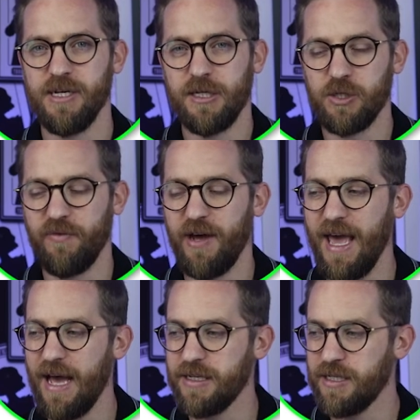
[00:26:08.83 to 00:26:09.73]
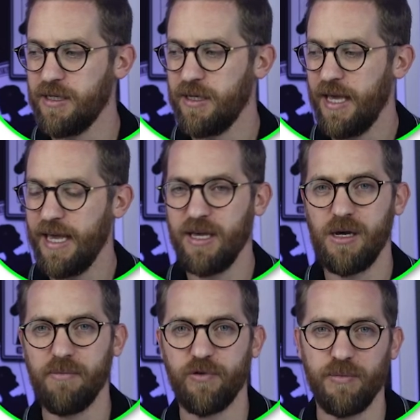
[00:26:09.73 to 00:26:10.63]
So if I had
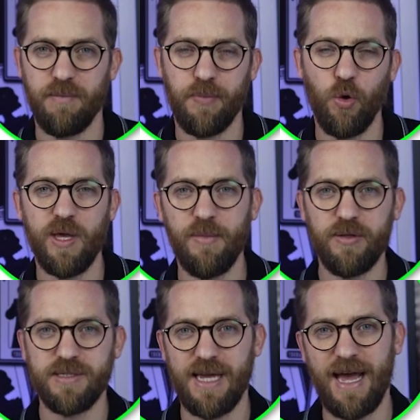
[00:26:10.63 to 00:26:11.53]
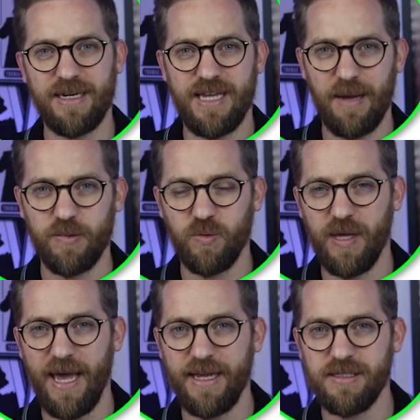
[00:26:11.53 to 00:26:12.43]
income from employment and capital
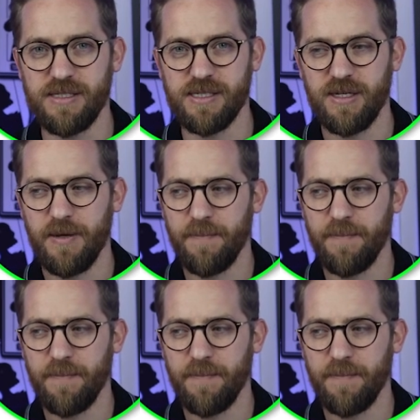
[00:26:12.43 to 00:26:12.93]
gains,